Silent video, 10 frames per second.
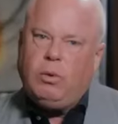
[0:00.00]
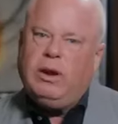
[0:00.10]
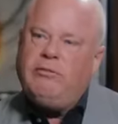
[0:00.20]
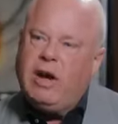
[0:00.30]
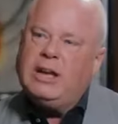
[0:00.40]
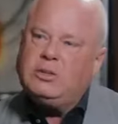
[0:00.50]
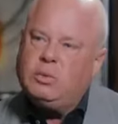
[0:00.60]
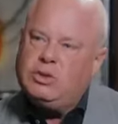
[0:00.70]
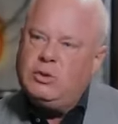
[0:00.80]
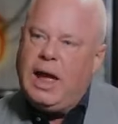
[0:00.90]
What advice
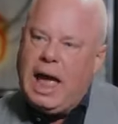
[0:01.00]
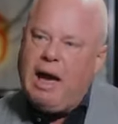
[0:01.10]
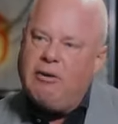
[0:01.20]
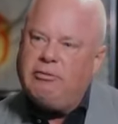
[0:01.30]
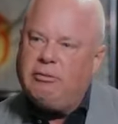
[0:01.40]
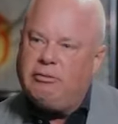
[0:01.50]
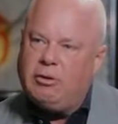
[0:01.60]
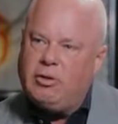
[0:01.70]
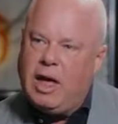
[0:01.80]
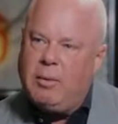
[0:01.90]
would you have
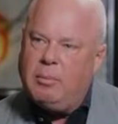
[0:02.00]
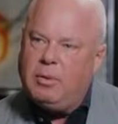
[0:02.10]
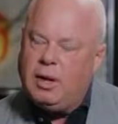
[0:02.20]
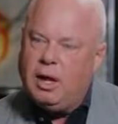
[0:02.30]
for them